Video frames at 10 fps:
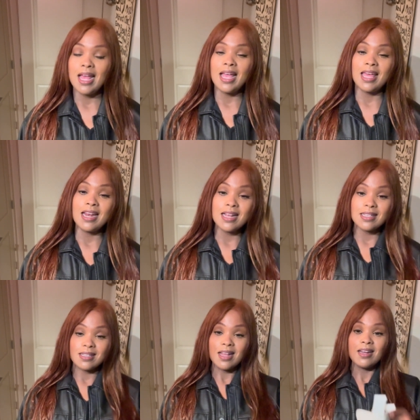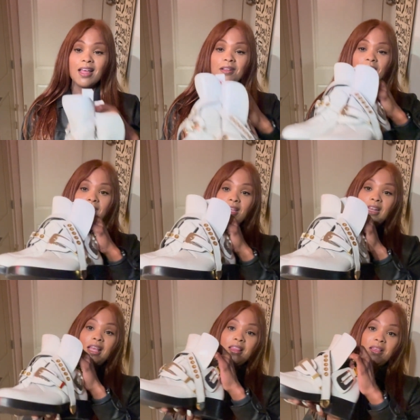And it is none other
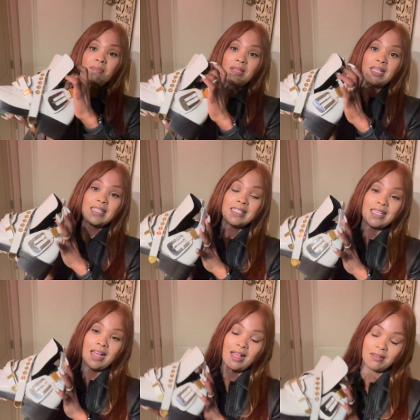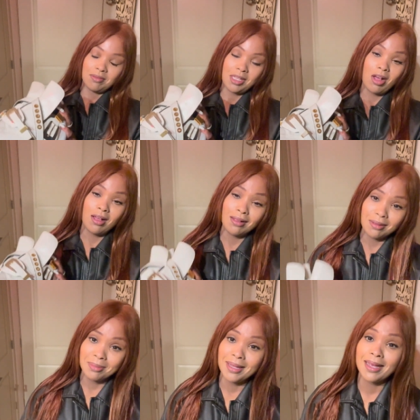than the Balenciaga, y'all, oh
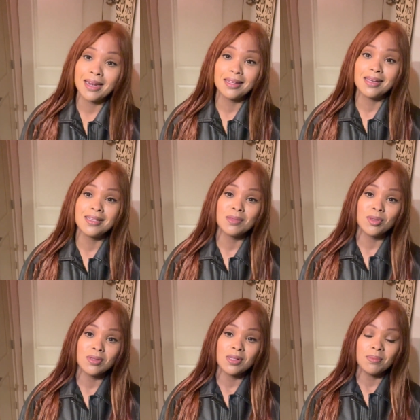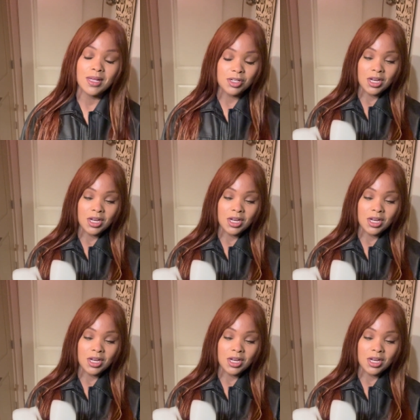my God, I love this boot so much.